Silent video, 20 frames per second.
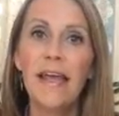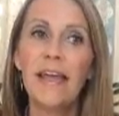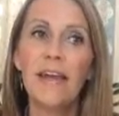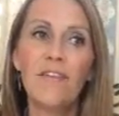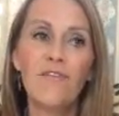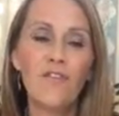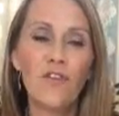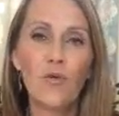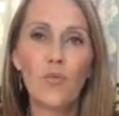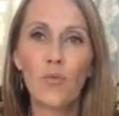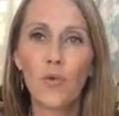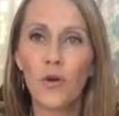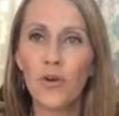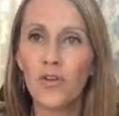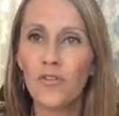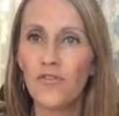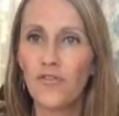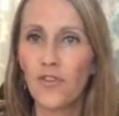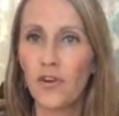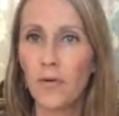And if it
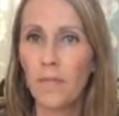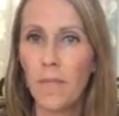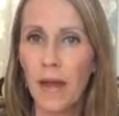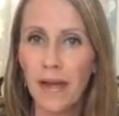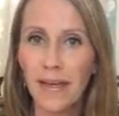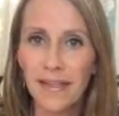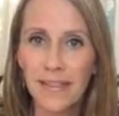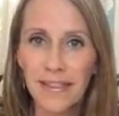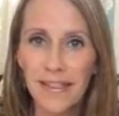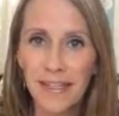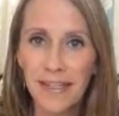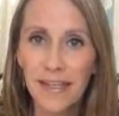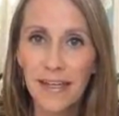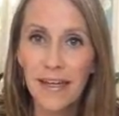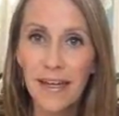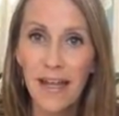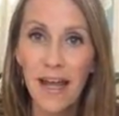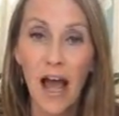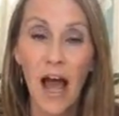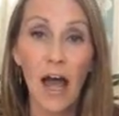weren't for
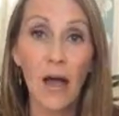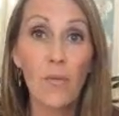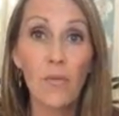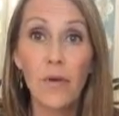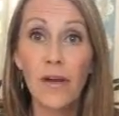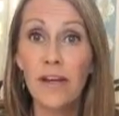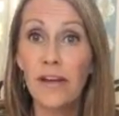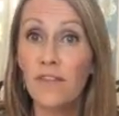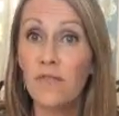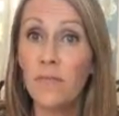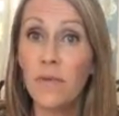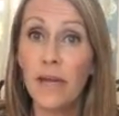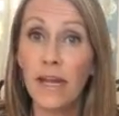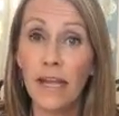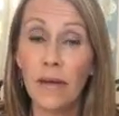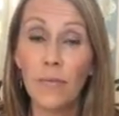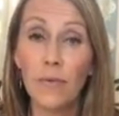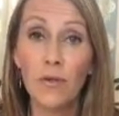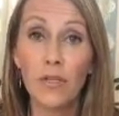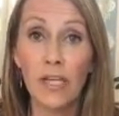medicine, I wouldn't have been
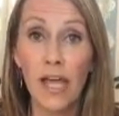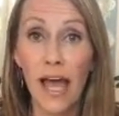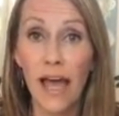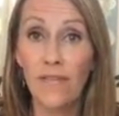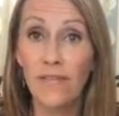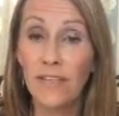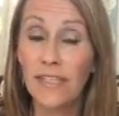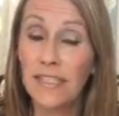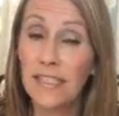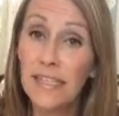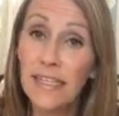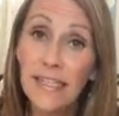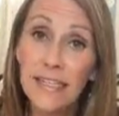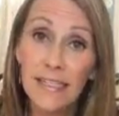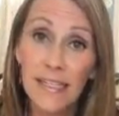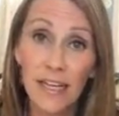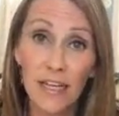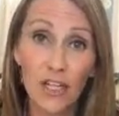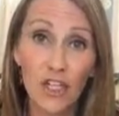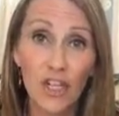able to have a
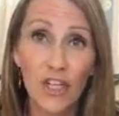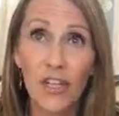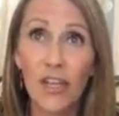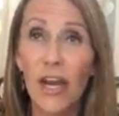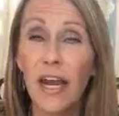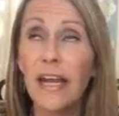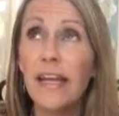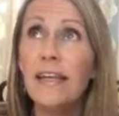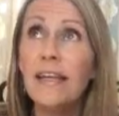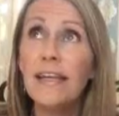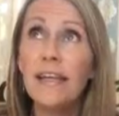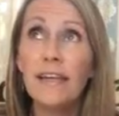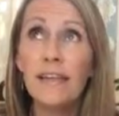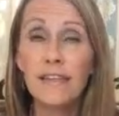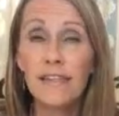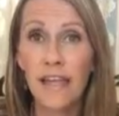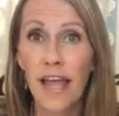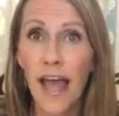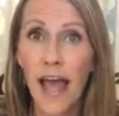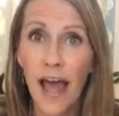C-section that I
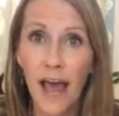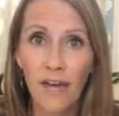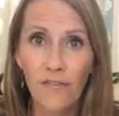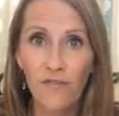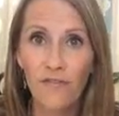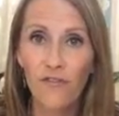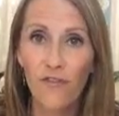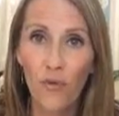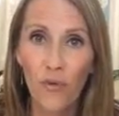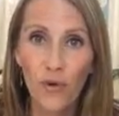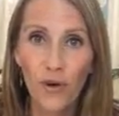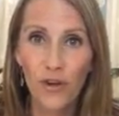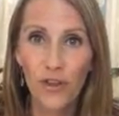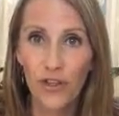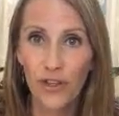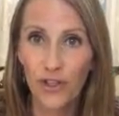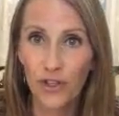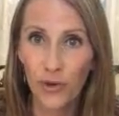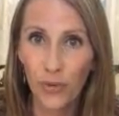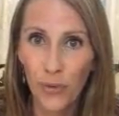needed to have for
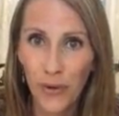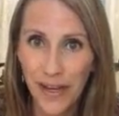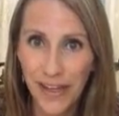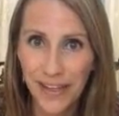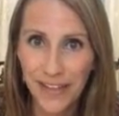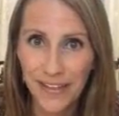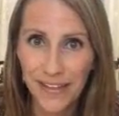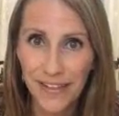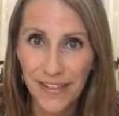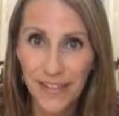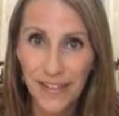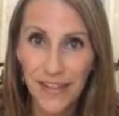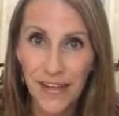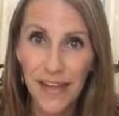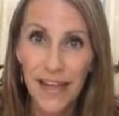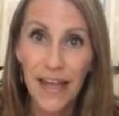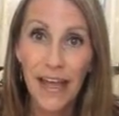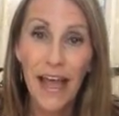the twins.